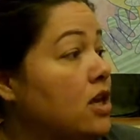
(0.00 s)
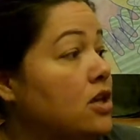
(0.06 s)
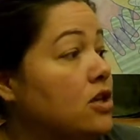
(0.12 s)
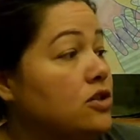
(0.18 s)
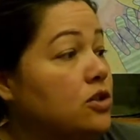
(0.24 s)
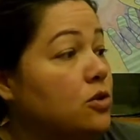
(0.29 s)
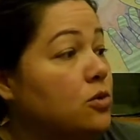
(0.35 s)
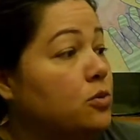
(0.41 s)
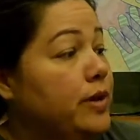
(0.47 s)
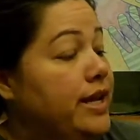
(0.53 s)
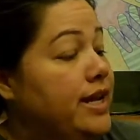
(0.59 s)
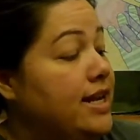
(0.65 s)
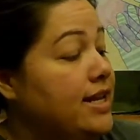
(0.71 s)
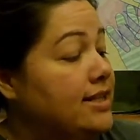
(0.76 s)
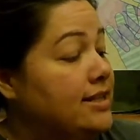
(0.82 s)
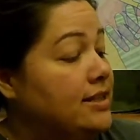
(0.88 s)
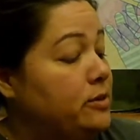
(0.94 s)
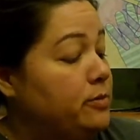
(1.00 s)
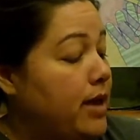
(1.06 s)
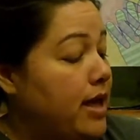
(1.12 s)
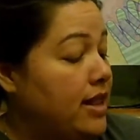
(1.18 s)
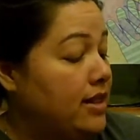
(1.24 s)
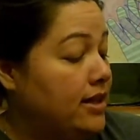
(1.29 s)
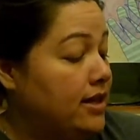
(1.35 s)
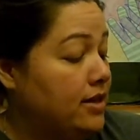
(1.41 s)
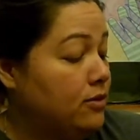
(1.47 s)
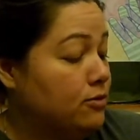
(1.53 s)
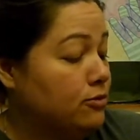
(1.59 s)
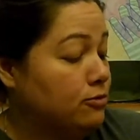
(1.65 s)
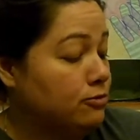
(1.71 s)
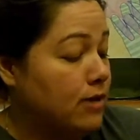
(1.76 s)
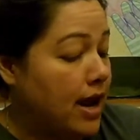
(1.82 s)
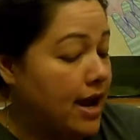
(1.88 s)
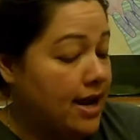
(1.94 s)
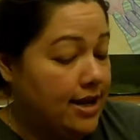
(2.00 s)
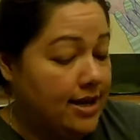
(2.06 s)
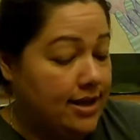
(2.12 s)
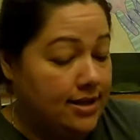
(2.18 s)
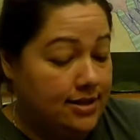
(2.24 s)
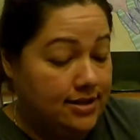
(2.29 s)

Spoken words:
So read it, spell it, write it.